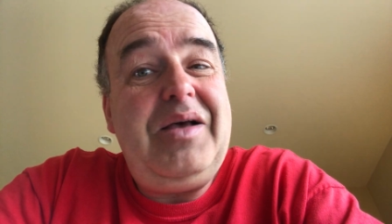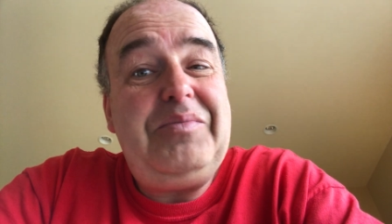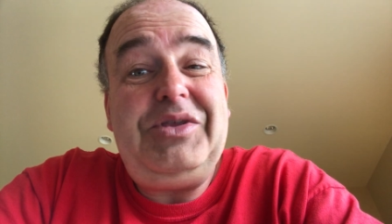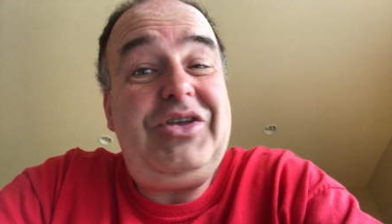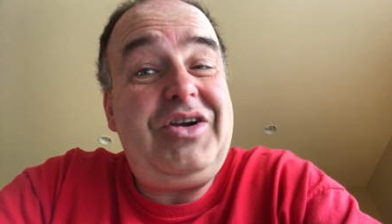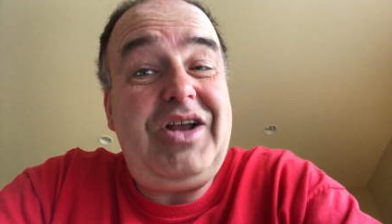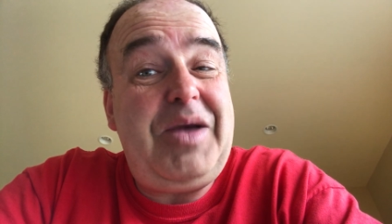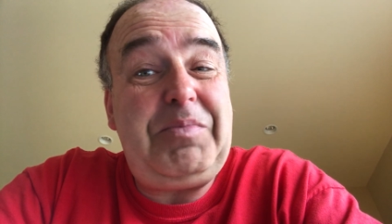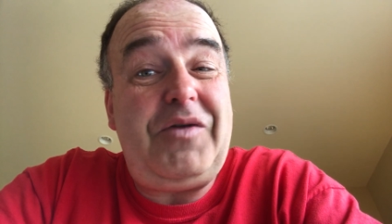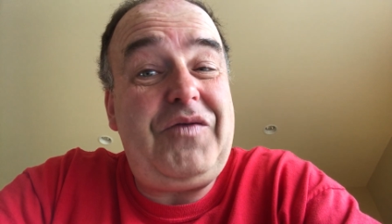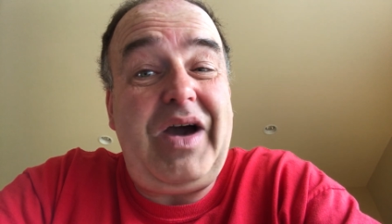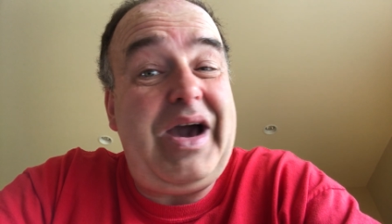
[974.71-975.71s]
But they're not
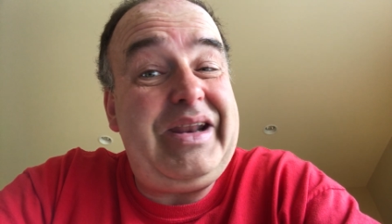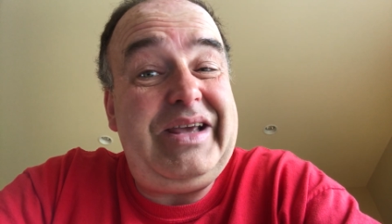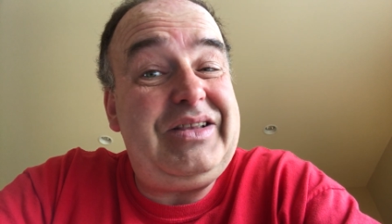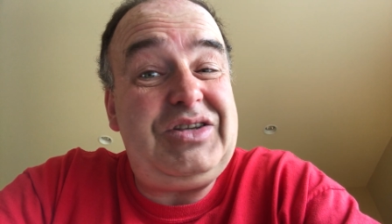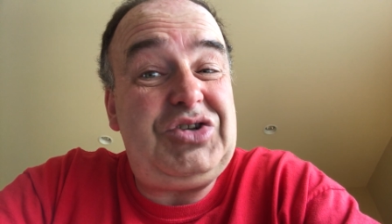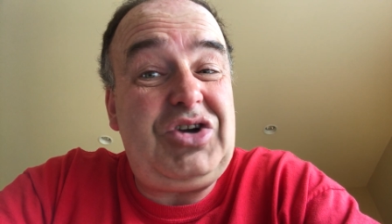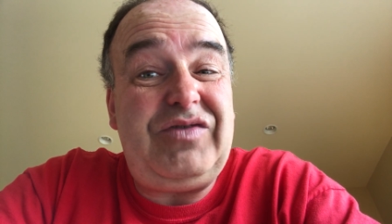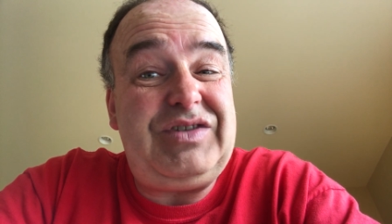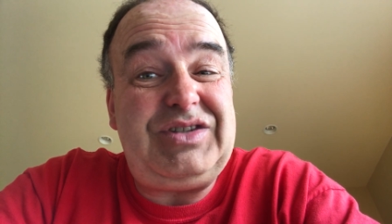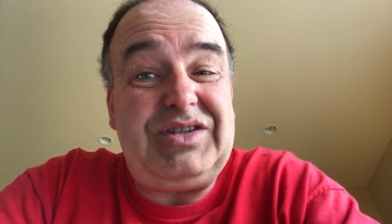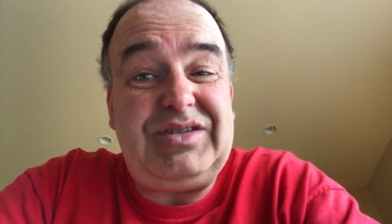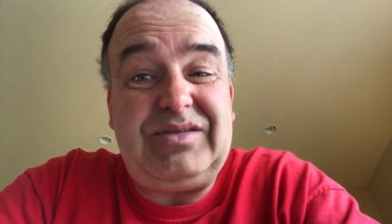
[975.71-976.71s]
providing the
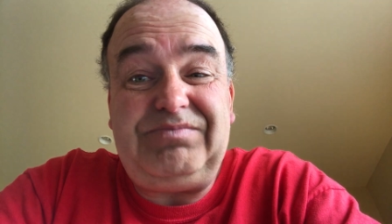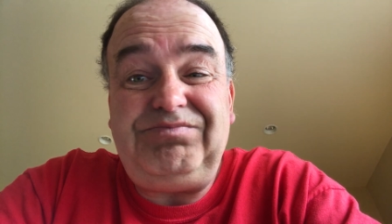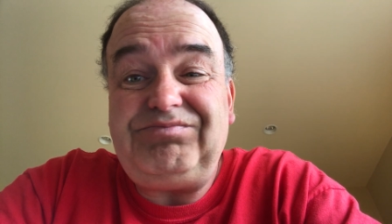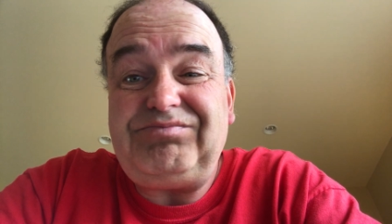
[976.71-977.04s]
services